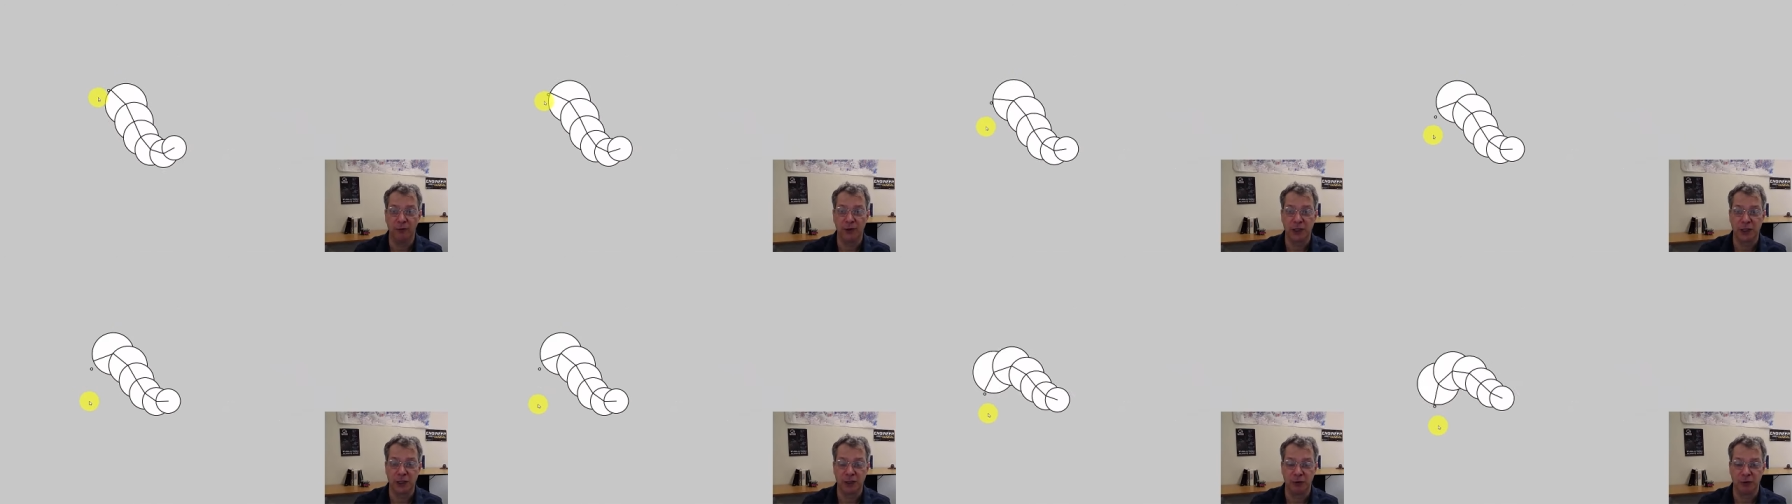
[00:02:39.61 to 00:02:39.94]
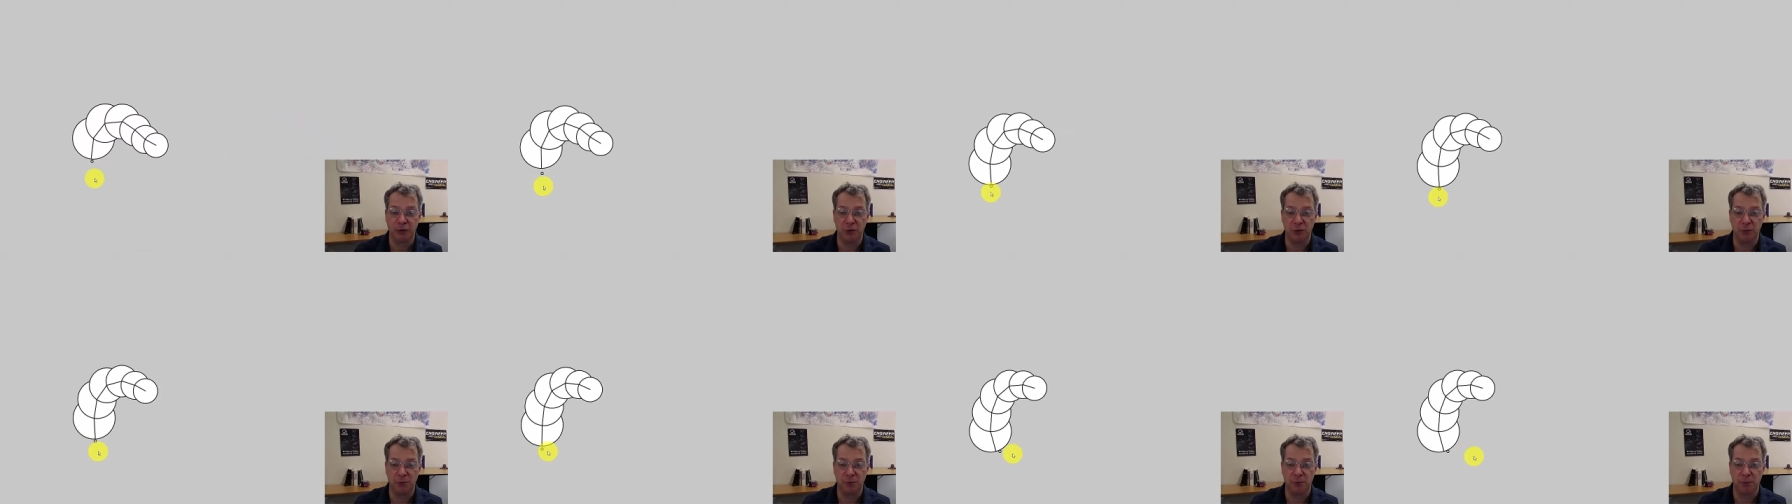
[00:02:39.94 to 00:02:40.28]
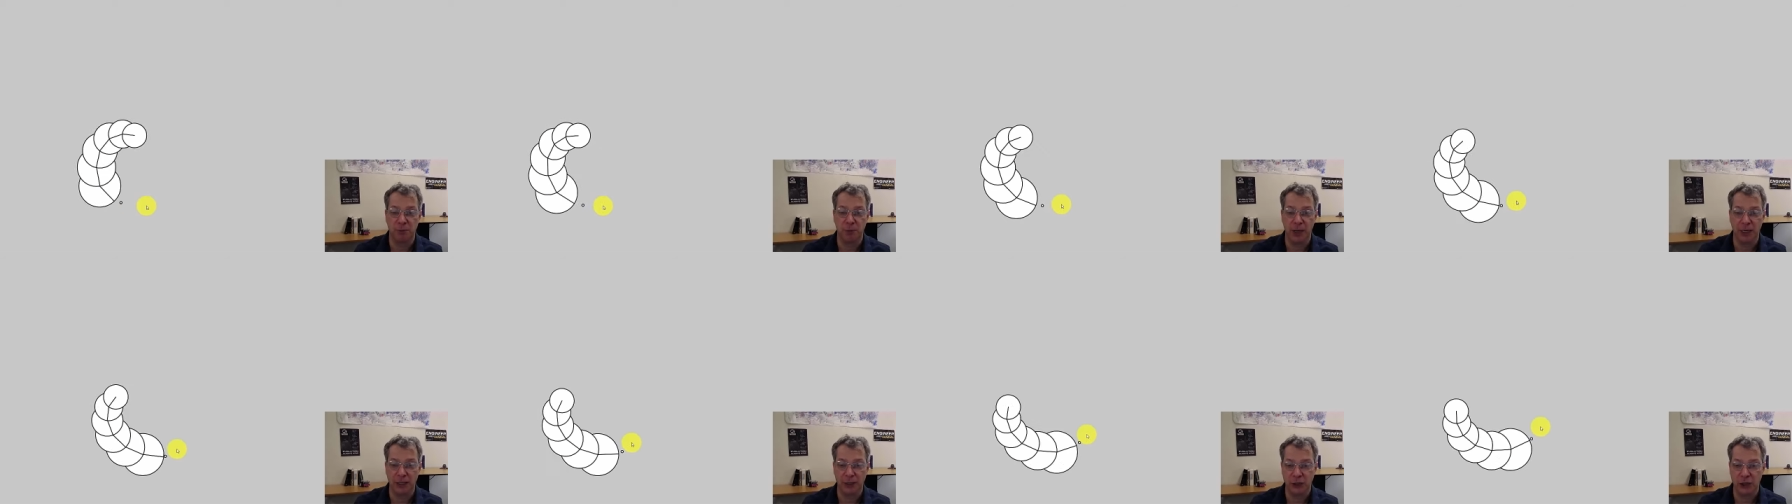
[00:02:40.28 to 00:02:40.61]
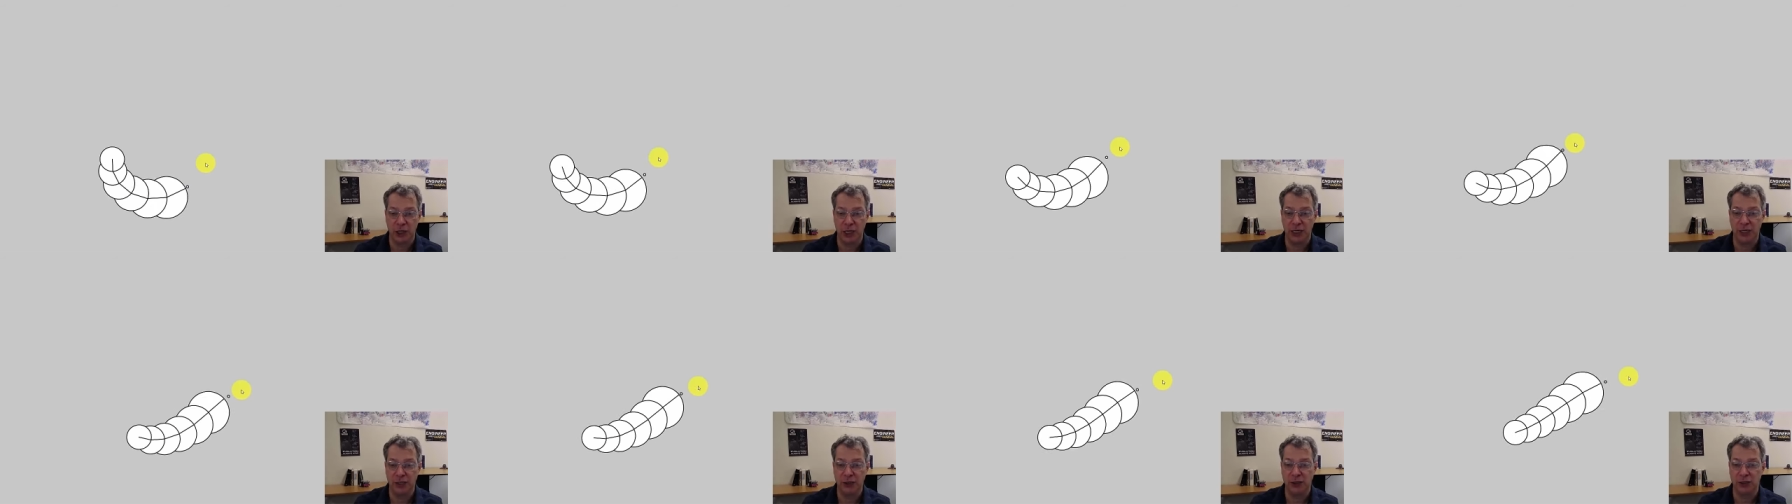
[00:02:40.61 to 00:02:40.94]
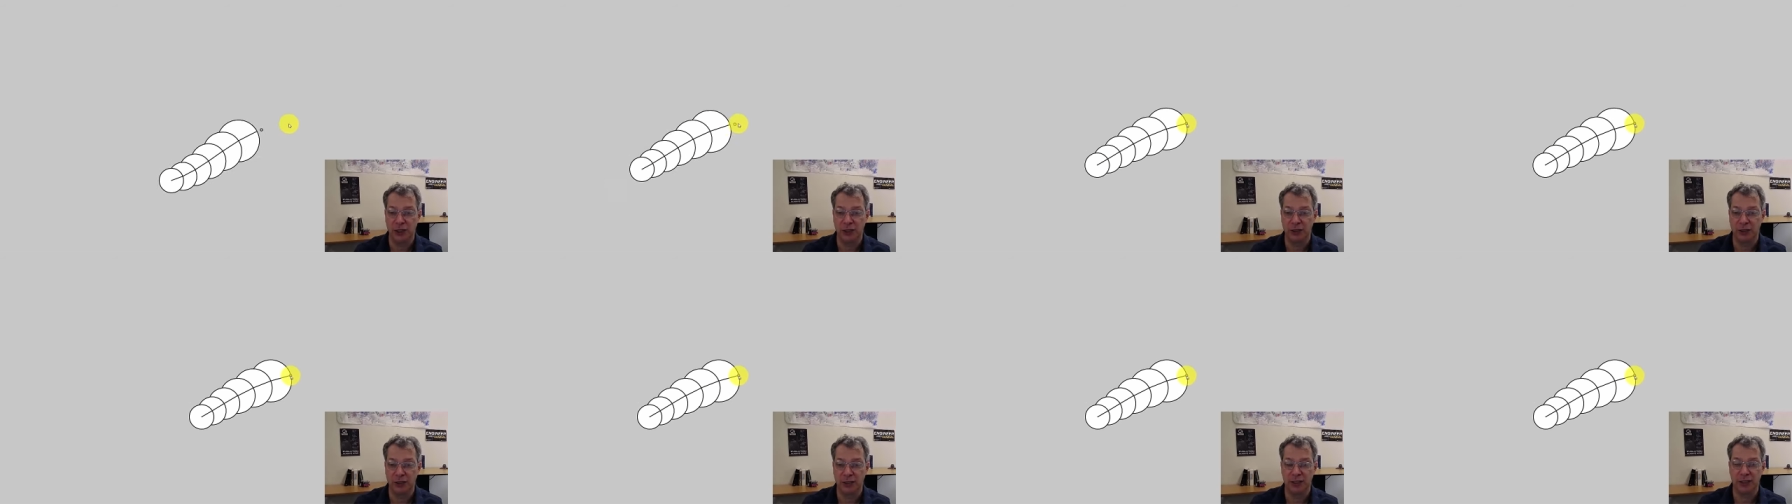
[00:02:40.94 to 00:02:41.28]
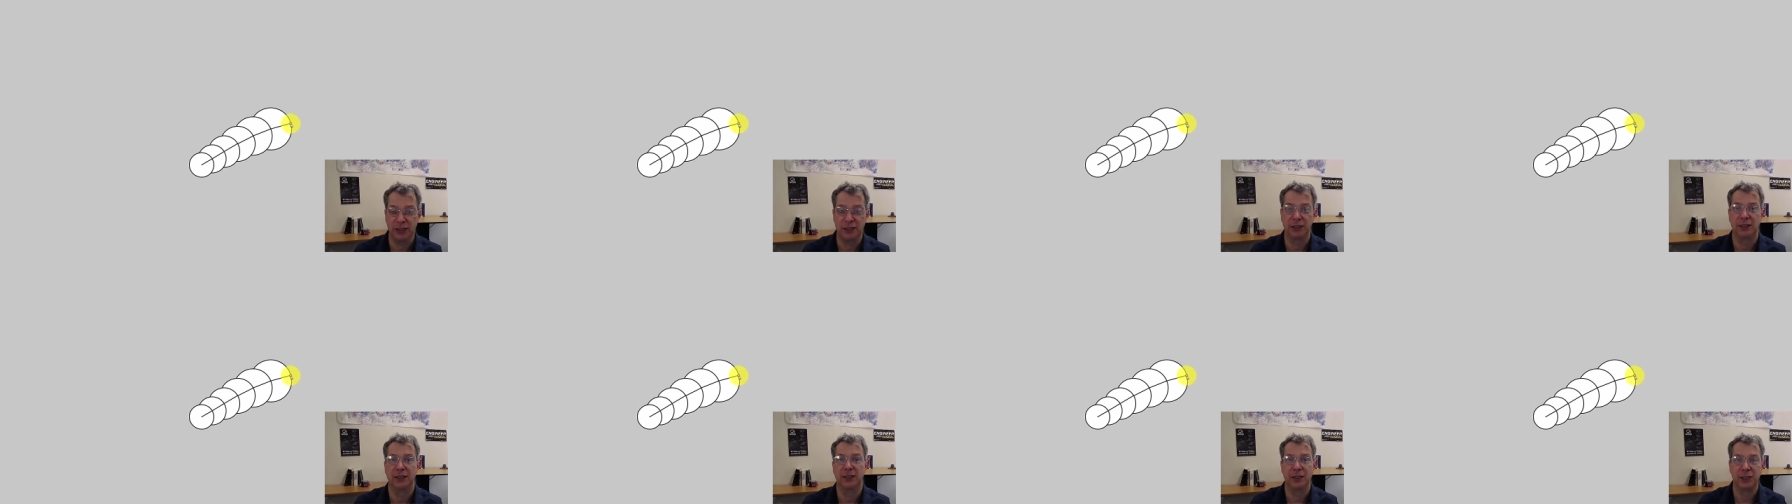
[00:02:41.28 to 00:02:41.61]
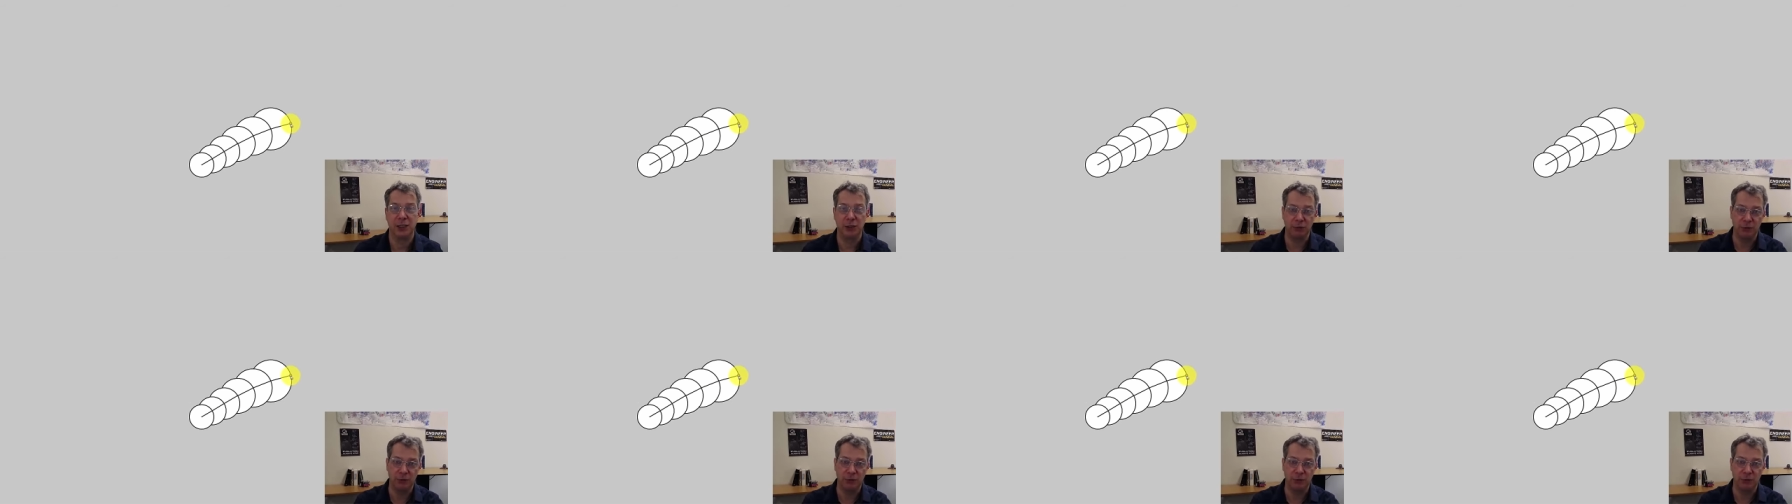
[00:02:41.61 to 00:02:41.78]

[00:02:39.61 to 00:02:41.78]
So you by changing the distance,